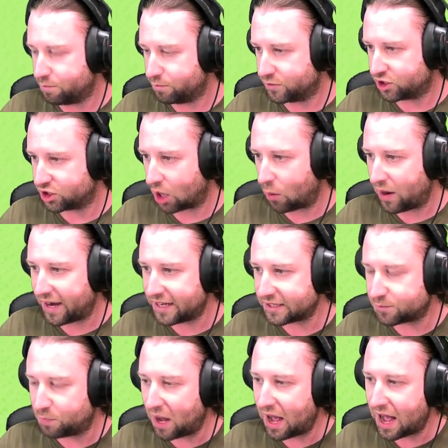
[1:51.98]
So it
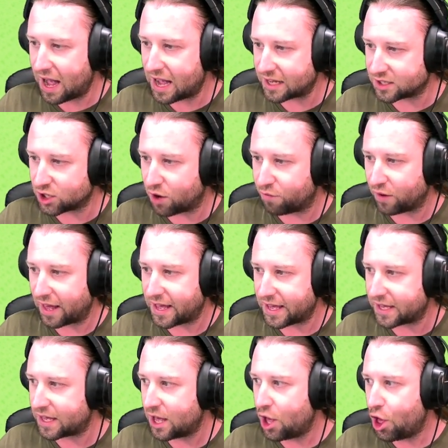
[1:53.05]
is part of
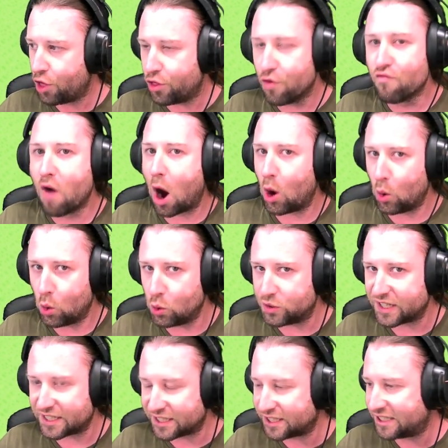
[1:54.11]
like the
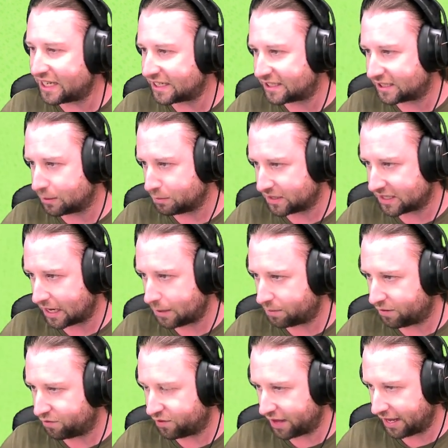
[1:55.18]
road system
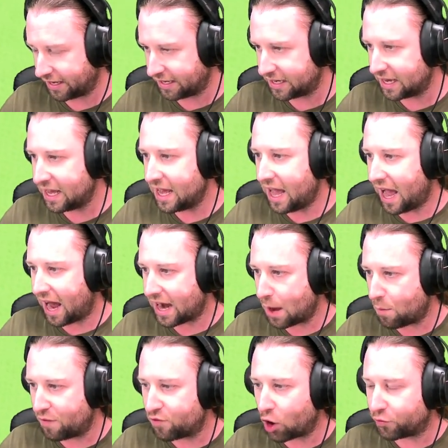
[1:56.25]
type of thing, and
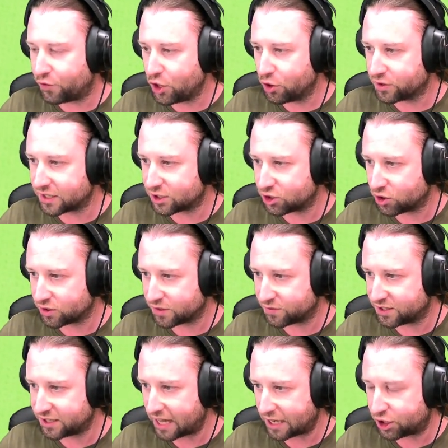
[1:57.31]
then we've got the other sort of
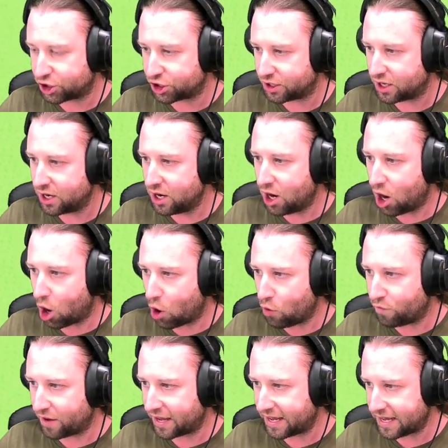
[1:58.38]
section
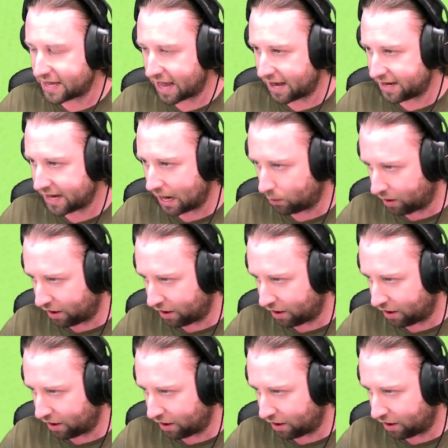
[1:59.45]
over here. Now,